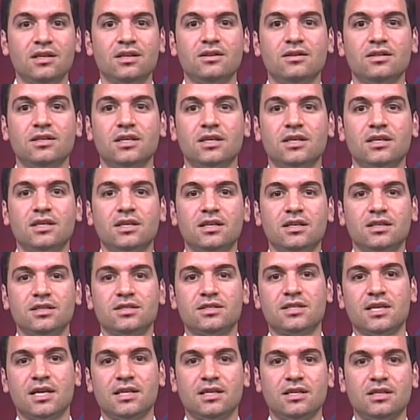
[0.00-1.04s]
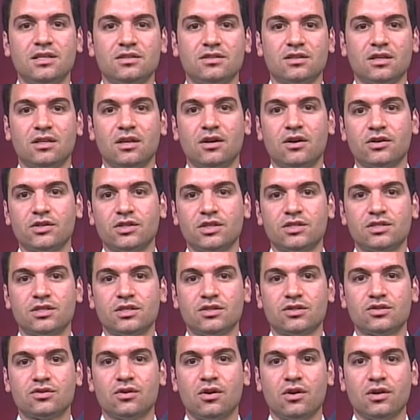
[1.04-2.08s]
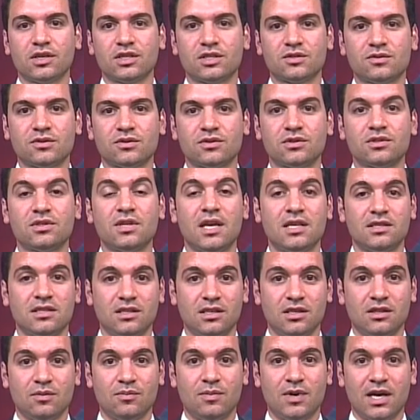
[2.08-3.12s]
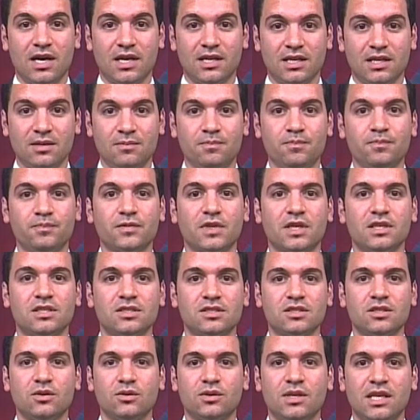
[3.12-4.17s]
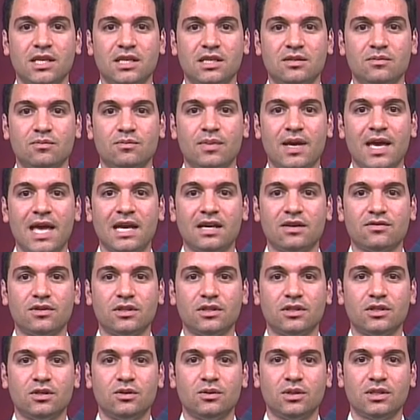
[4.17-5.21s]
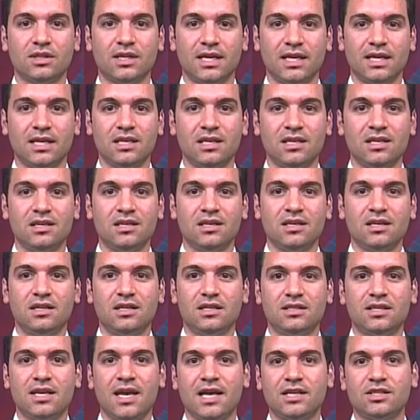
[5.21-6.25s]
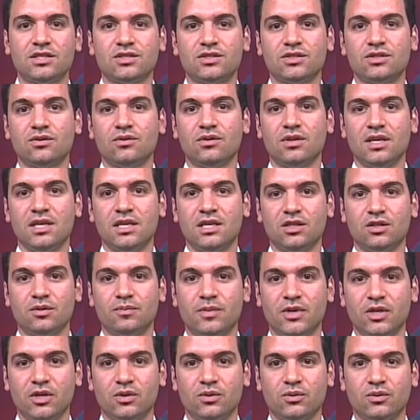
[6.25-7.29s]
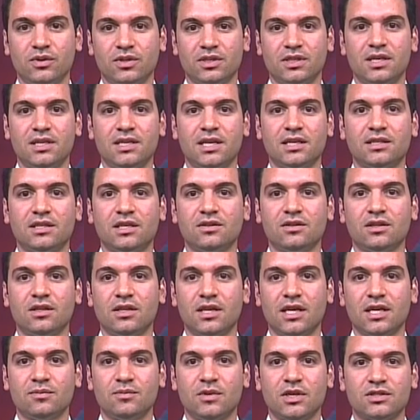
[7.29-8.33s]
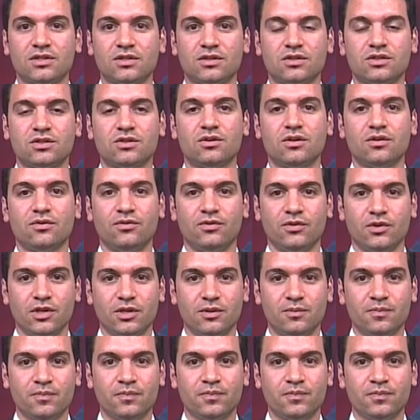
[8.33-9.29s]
The Achilles tendon is the largest and strongest tendon in the body. It is located in the back of the lower leg and attaches to the heel bone, connecting the leg muscles to the foot.